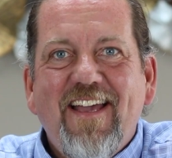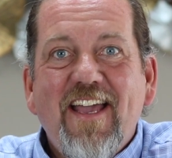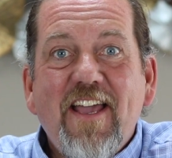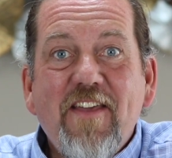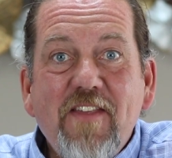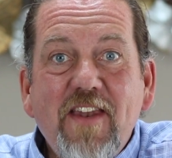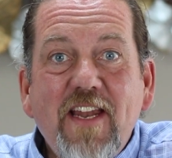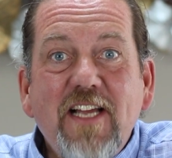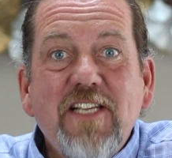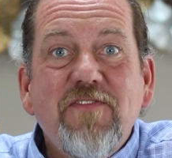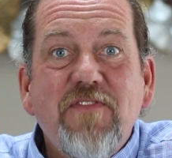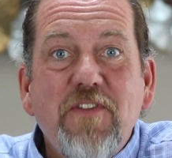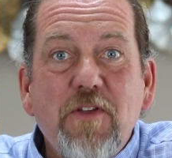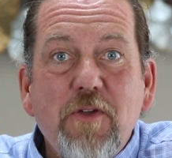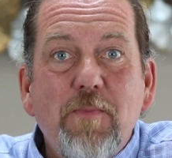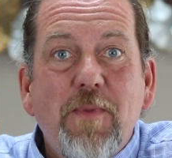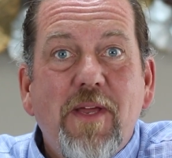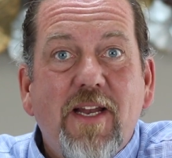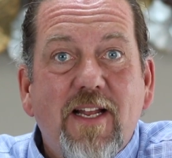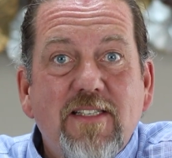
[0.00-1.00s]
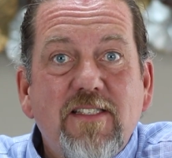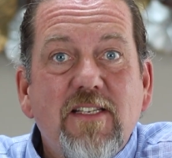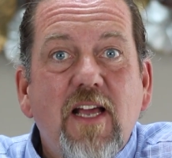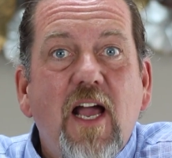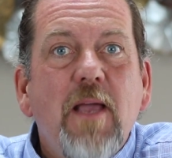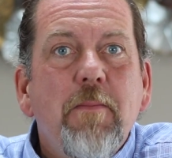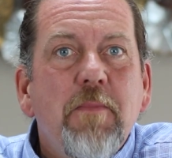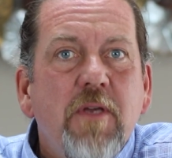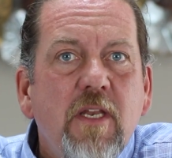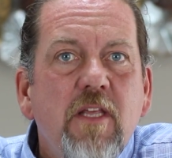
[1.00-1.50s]
In the next few minutes,
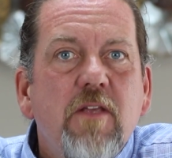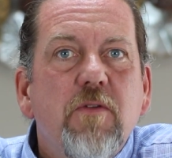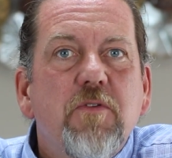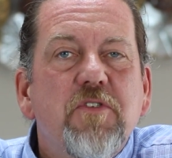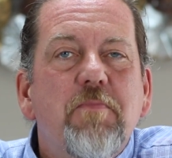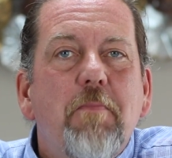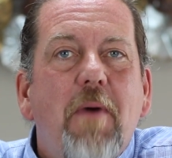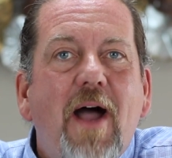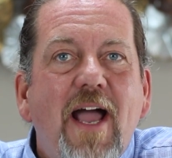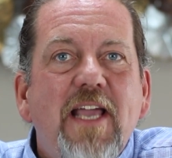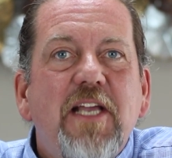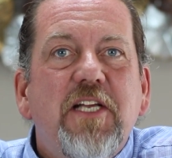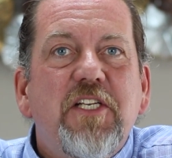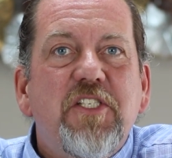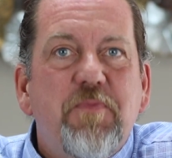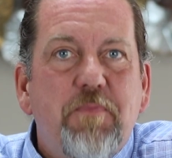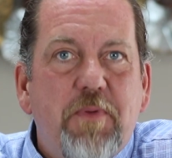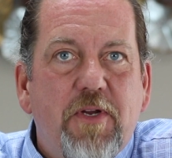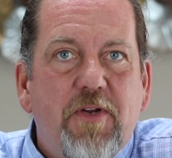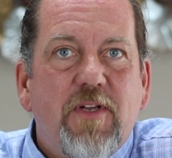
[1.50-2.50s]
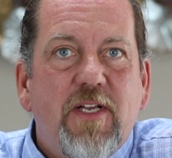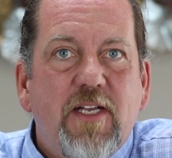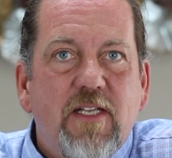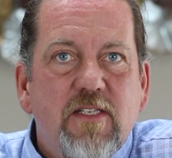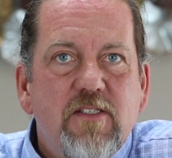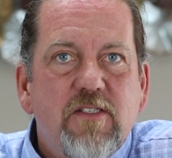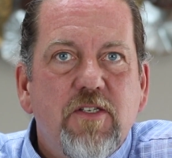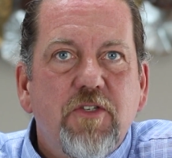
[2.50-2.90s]
I'm going to use my experience